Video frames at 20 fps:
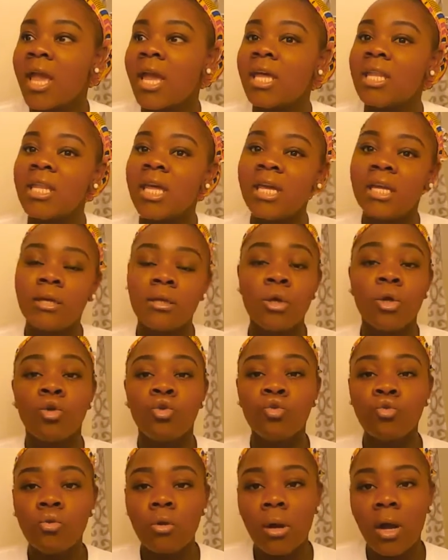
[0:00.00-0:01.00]
And then,
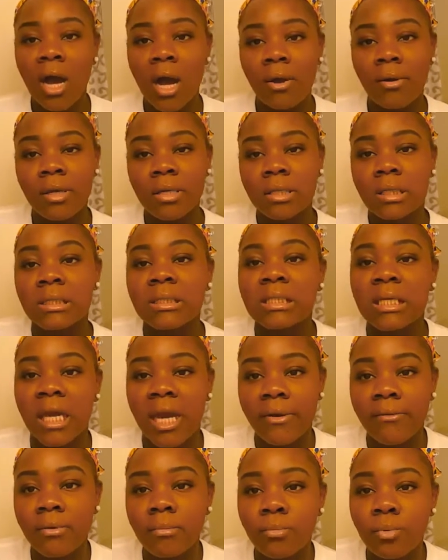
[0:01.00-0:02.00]
you know how in the
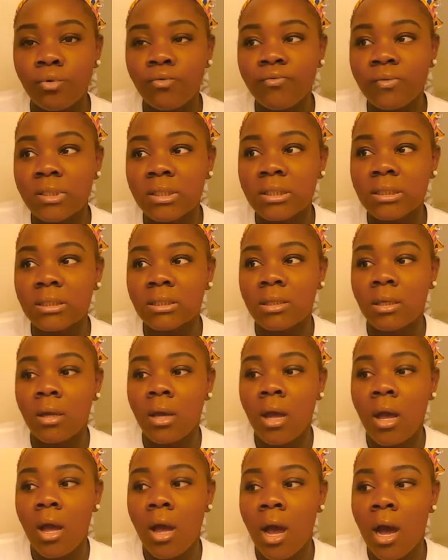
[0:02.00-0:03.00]
scary movies,
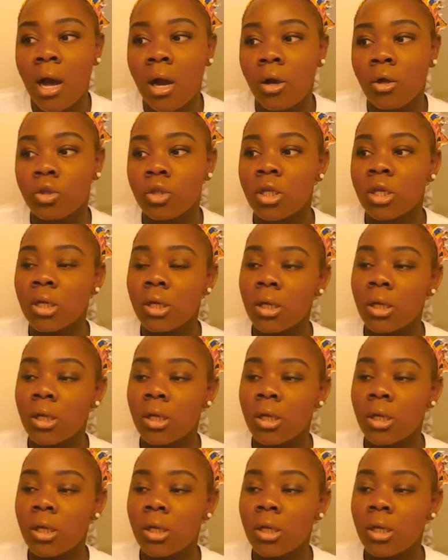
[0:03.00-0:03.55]
how